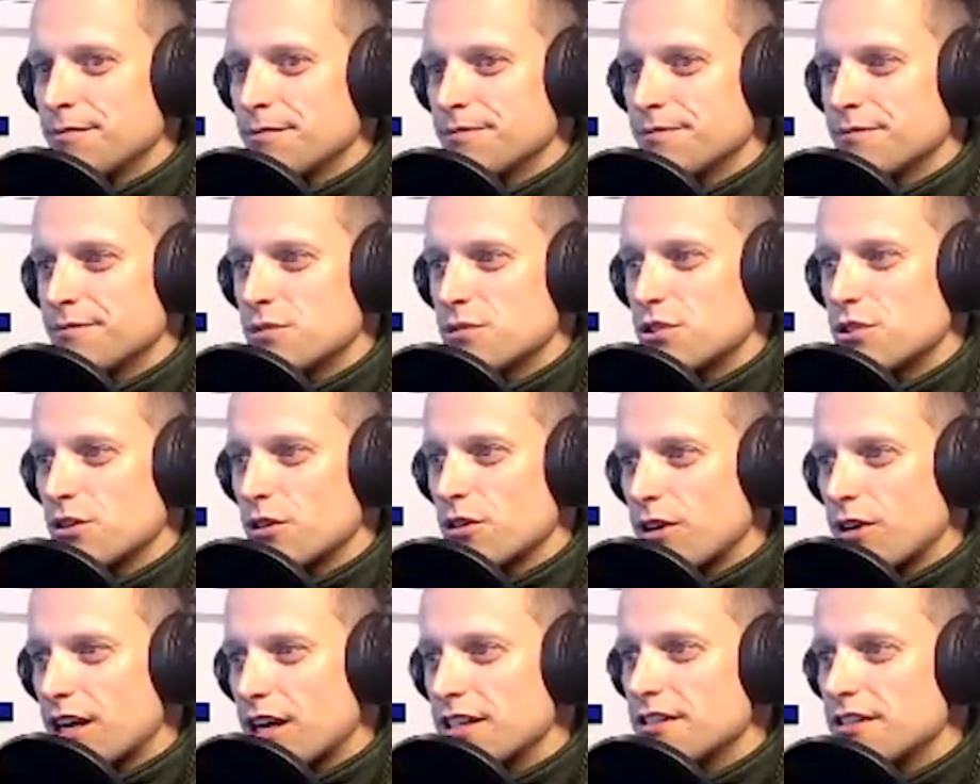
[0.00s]
So
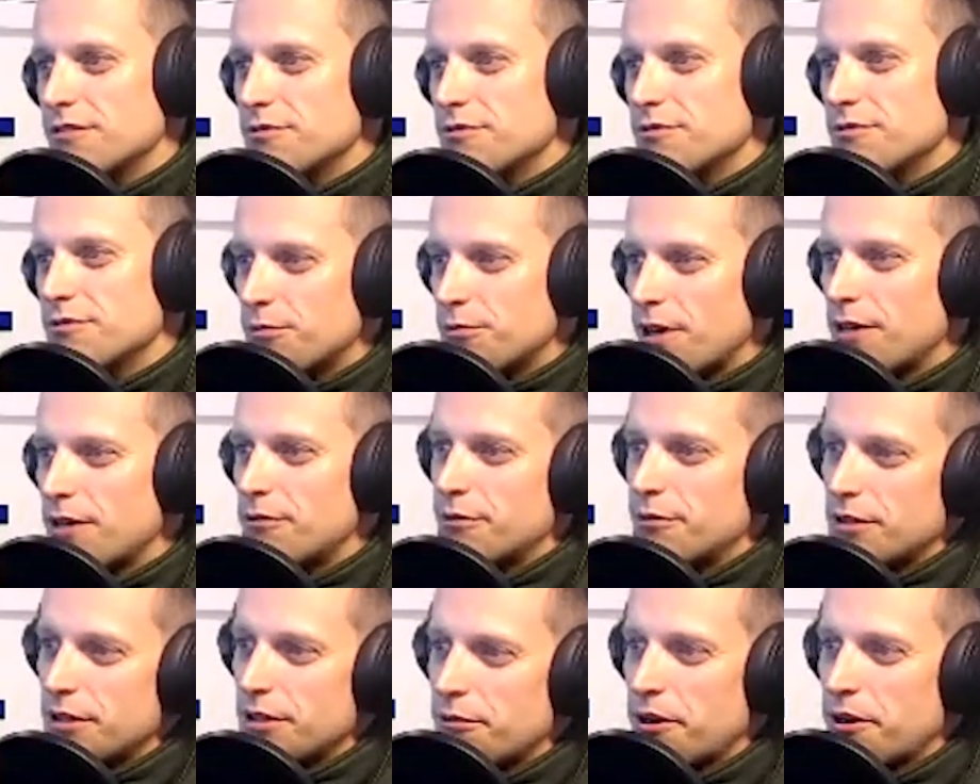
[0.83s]
I
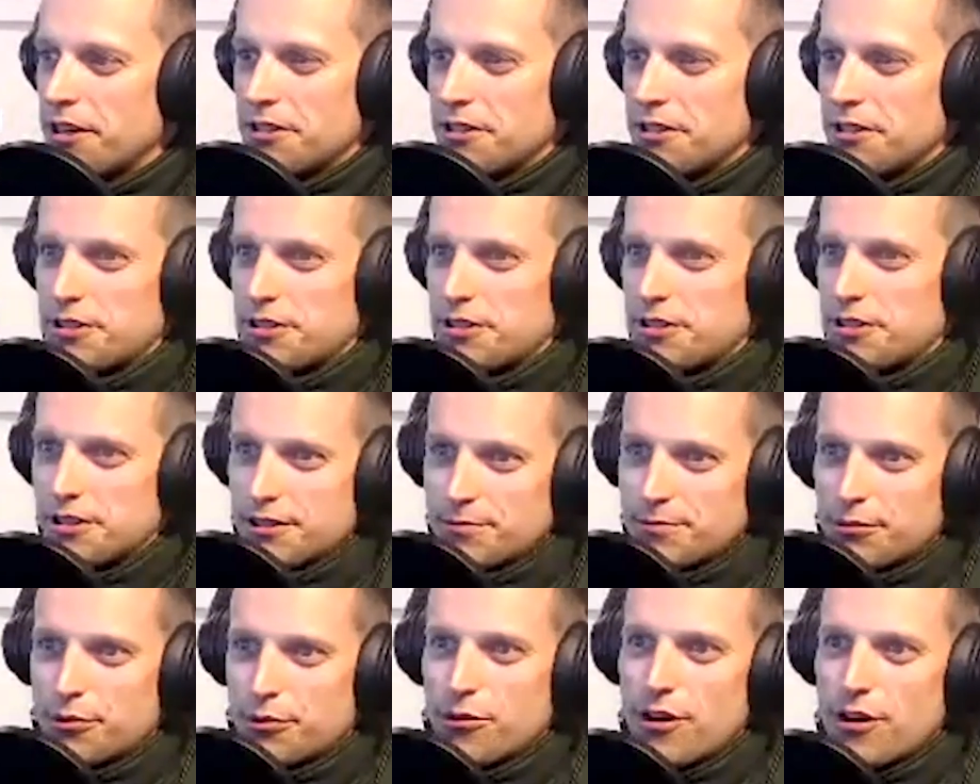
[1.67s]
really wanted to
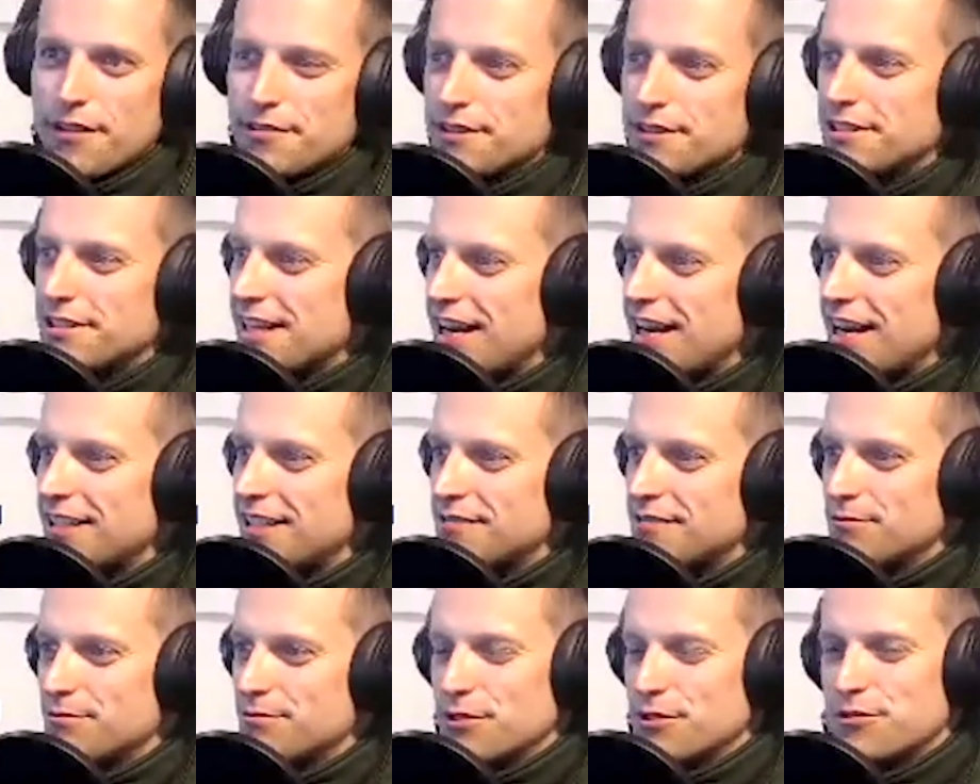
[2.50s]
preface that
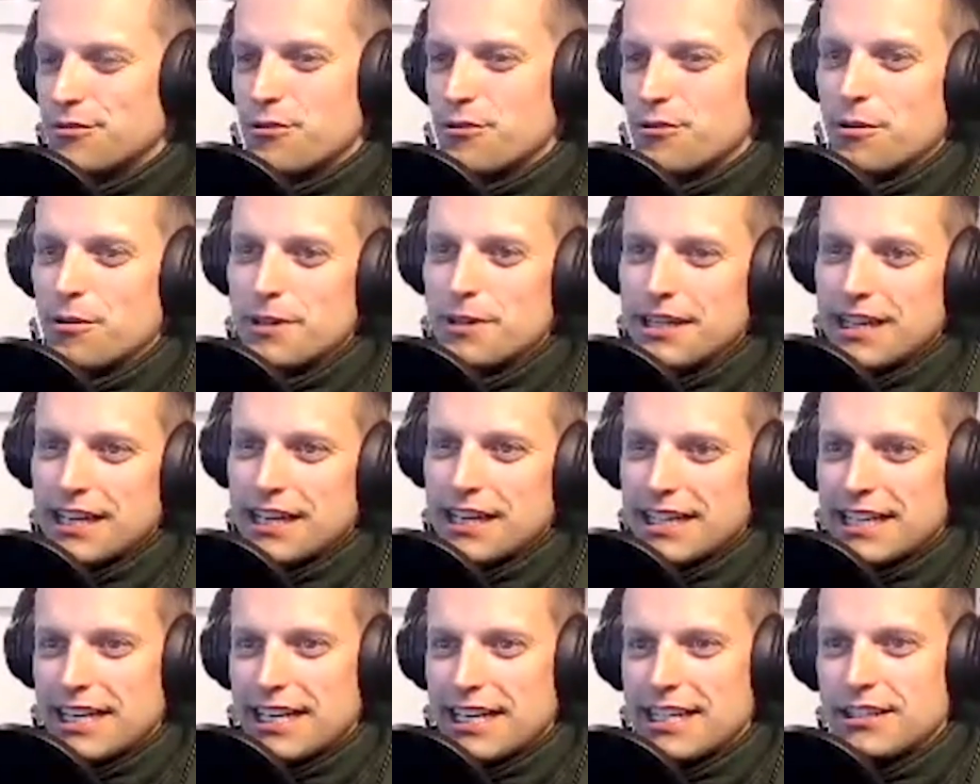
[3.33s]
before we kind of
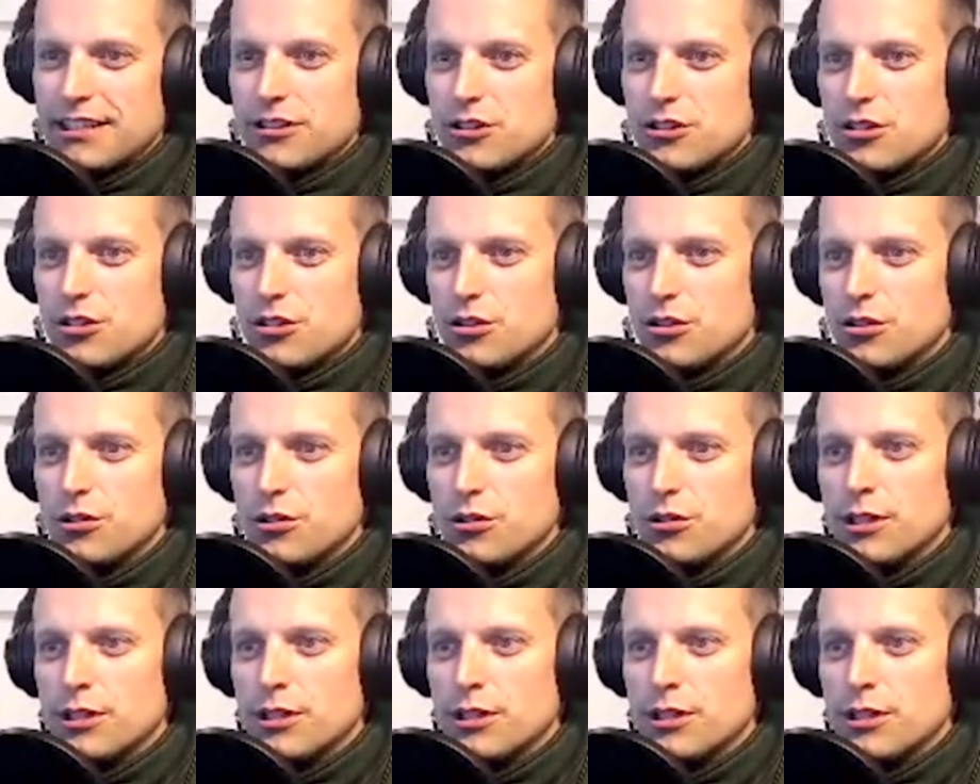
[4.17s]
get into